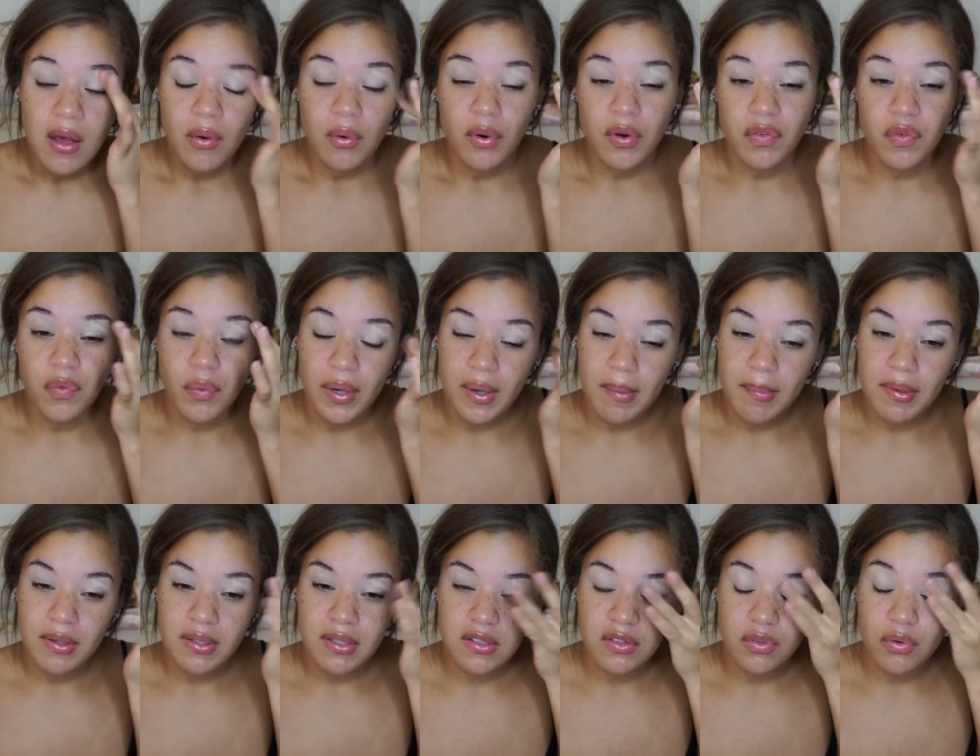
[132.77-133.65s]
Or if you want to
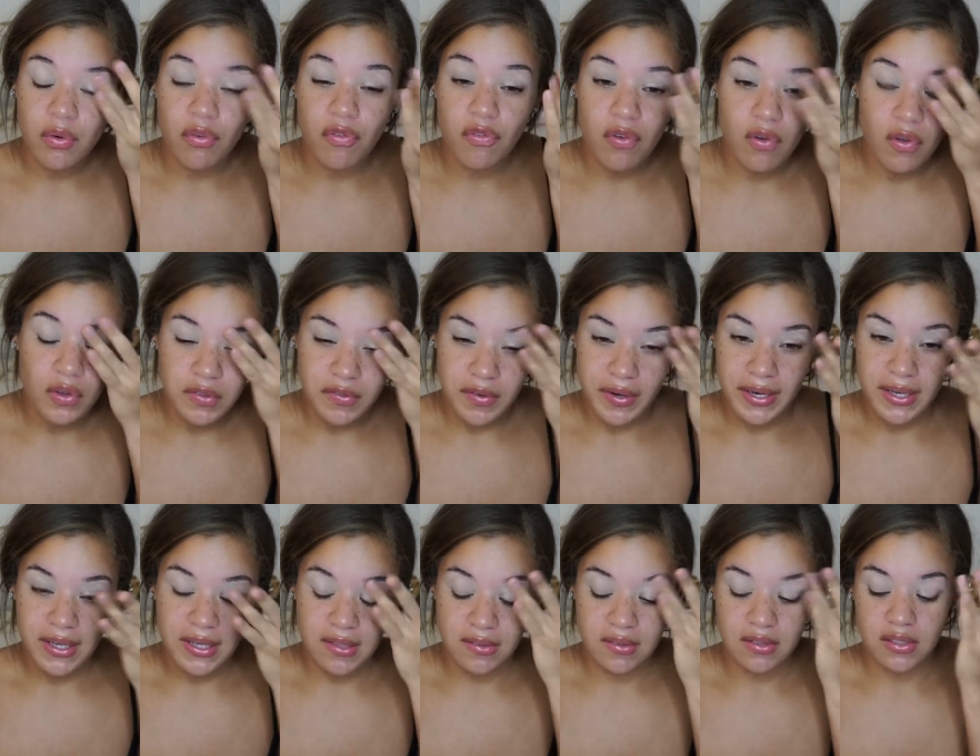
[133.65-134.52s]
build it to a full, it's
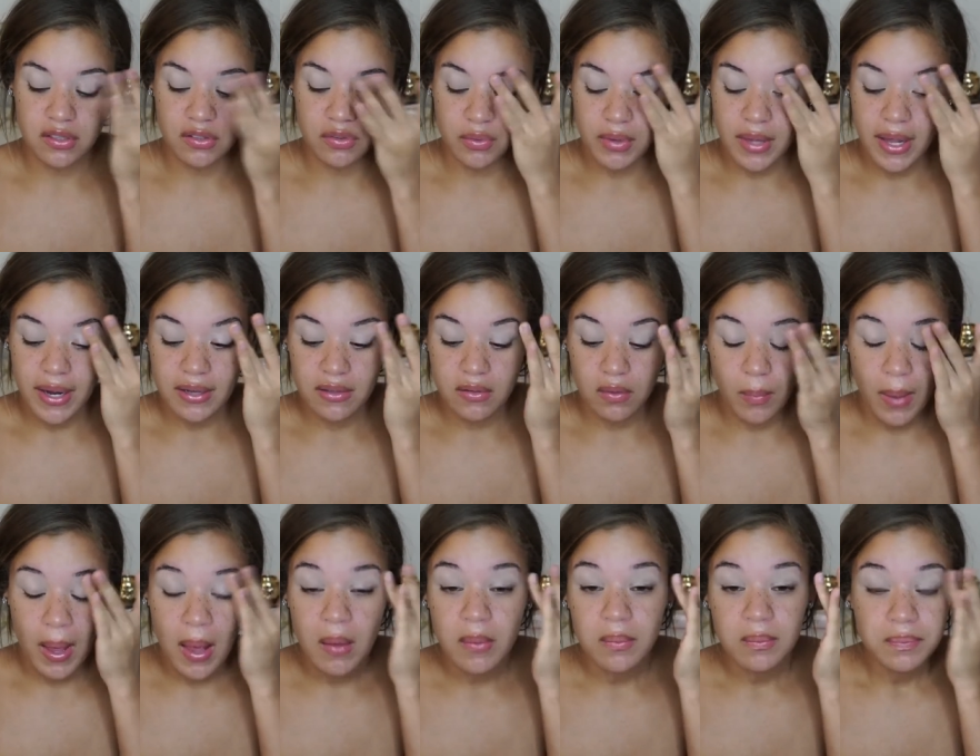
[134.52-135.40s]
very easy to do that as
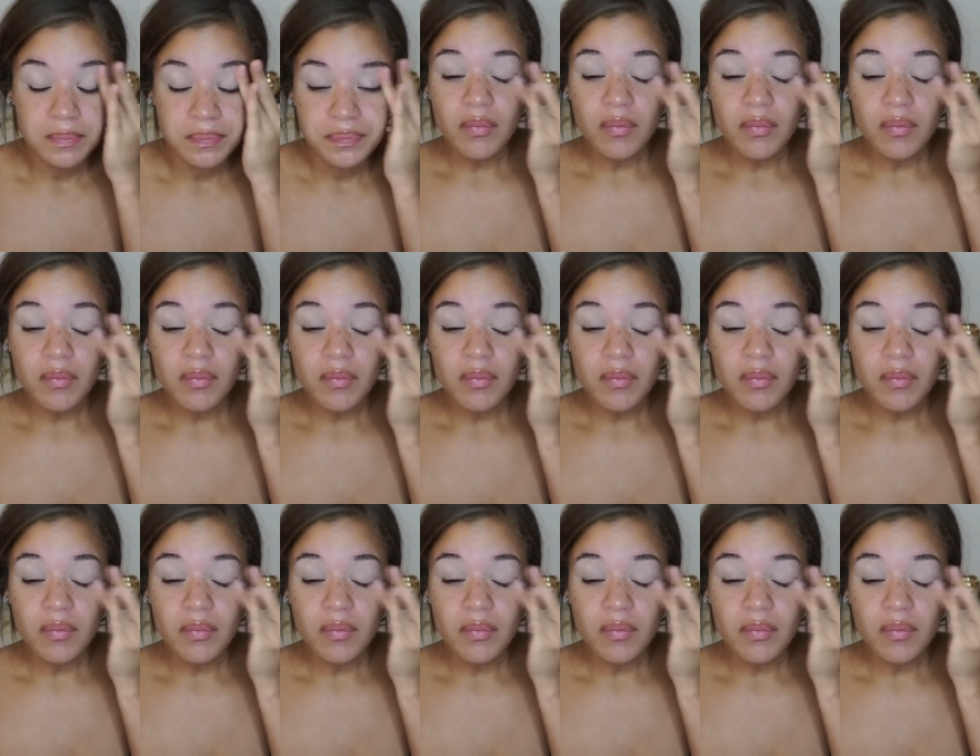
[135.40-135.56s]
well.